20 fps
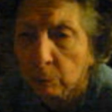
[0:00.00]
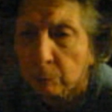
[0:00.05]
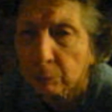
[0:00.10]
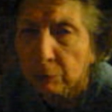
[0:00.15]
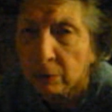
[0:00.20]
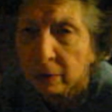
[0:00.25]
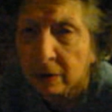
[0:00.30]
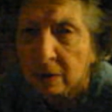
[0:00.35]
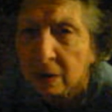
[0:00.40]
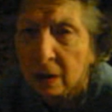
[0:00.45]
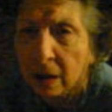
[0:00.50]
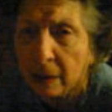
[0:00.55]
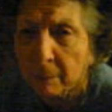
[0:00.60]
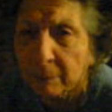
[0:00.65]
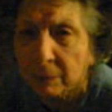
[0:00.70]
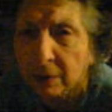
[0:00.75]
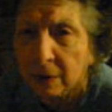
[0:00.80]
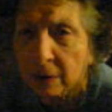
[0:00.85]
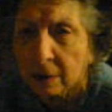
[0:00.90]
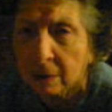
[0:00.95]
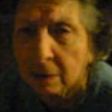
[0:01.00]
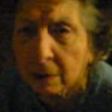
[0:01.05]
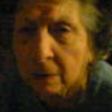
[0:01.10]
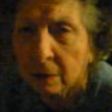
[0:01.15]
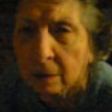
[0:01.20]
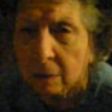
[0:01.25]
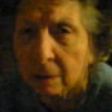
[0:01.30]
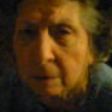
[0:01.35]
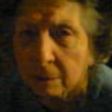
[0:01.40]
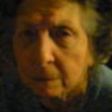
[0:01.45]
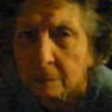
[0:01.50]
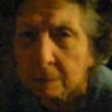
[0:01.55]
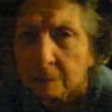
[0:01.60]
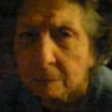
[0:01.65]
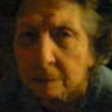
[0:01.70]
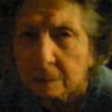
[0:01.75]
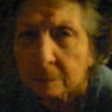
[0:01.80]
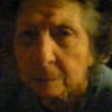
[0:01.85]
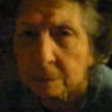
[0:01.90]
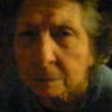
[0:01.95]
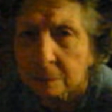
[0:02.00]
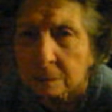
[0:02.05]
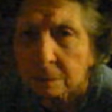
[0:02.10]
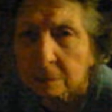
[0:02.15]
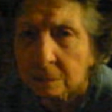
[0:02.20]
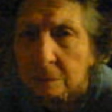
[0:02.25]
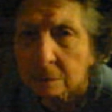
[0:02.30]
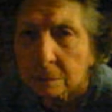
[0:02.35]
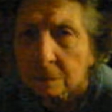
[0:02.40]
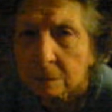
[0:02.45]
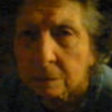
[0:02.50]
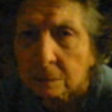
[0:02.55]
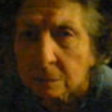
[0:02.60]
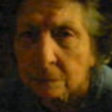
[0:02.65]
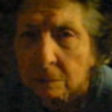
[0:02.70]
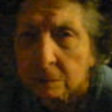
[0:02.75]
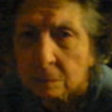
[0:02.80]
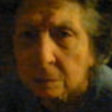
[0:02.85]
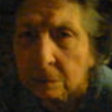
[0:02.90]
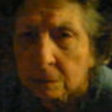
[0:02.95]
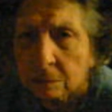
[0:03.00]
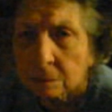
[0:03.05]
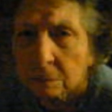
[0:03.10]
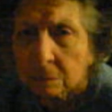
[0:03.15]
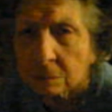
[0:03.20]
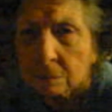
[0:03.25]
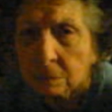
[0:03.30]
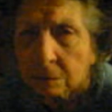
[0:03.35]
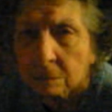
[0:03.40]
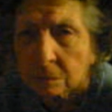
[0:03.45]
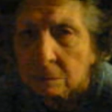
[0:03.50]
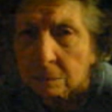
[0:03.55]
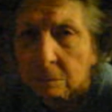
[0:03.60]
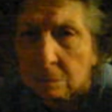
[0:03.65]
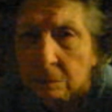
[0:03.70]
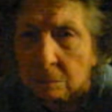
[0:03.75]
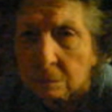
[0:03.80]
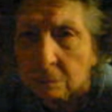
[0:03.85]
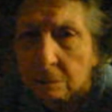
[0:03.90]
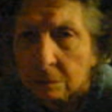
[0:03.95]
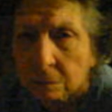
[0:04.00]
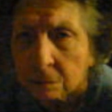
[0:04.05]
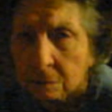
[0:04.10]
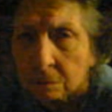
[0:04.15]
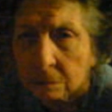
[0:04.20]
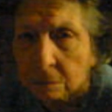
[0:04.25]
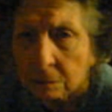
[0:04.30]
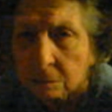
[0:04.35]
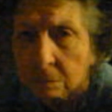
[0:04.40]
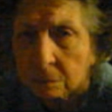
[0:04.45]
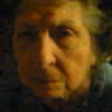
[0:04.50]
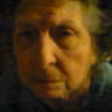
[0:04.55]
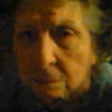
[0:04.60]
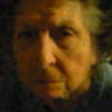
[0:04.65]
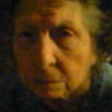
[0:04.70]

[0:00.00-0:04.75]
Blueprint Company. Uh-huh. And uh, did you see any of his pictures when you